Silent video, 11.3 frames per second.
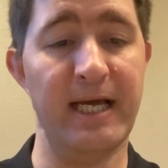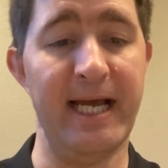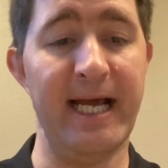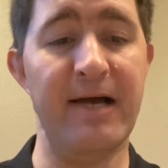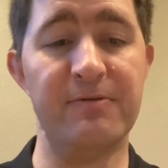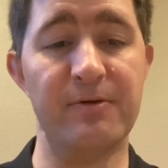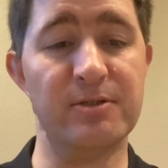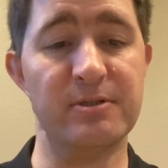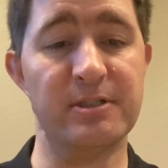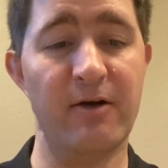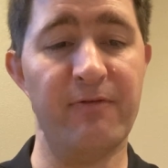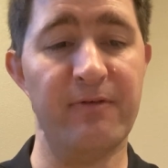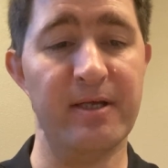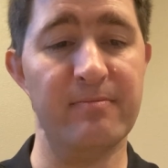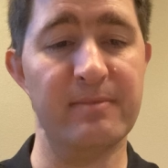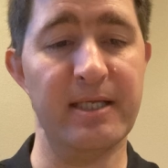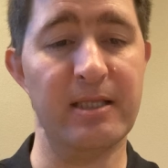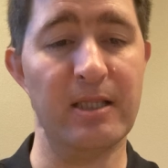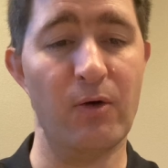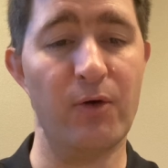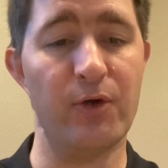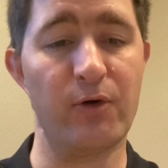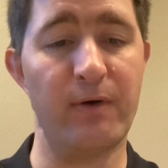After this was done for them, they
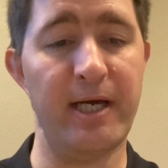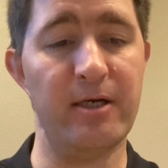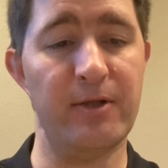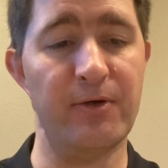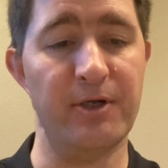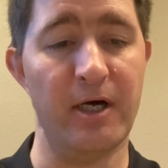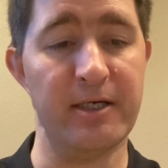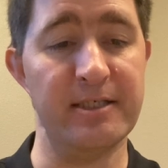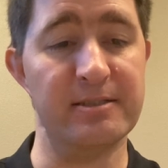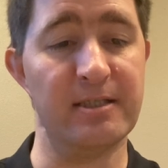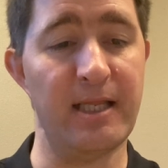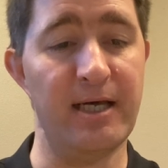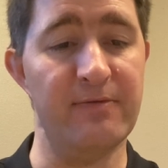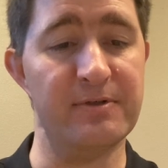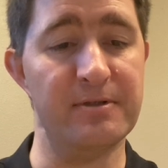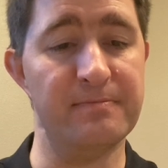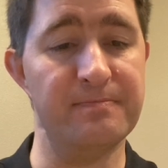loaded their grain on their donkeys and left.